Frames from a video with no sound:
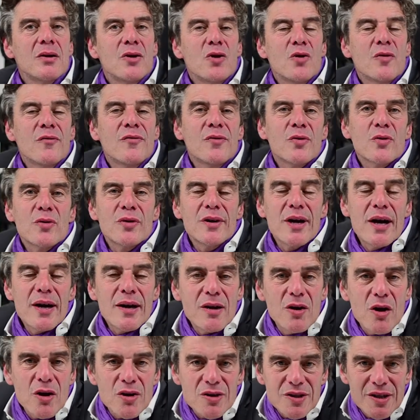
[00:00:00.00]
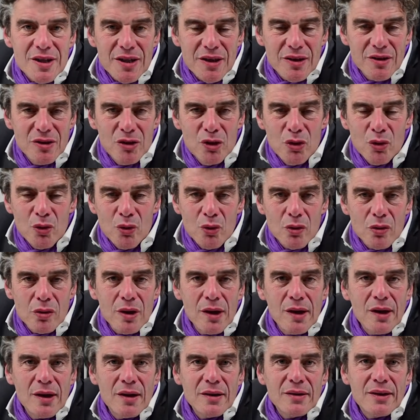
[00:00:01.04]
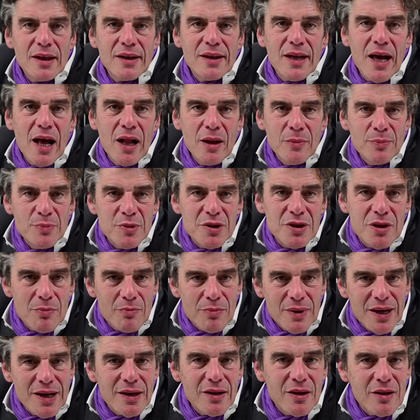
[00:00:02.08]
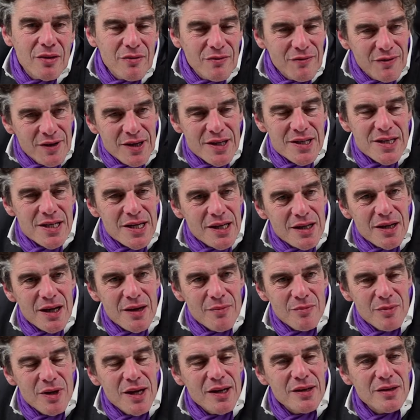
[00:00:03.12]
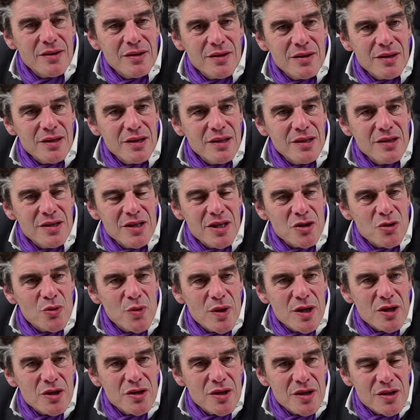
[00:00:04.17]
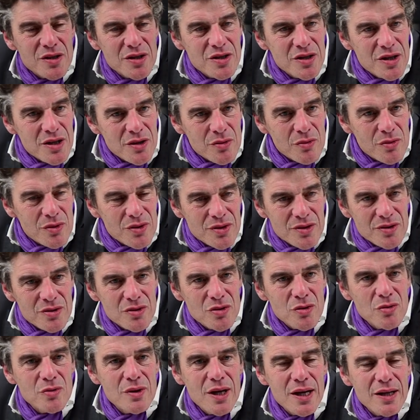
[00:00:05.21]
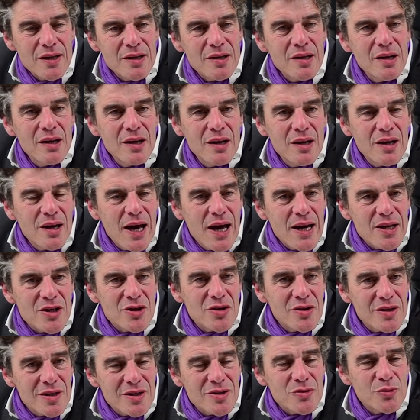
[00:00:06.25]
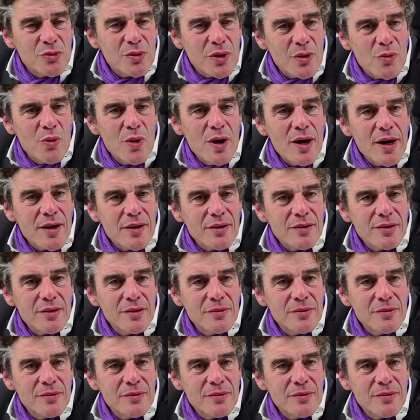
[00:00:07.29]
look for a diagnostic tool that helps them in convincing them that the situation is serious so that action is required.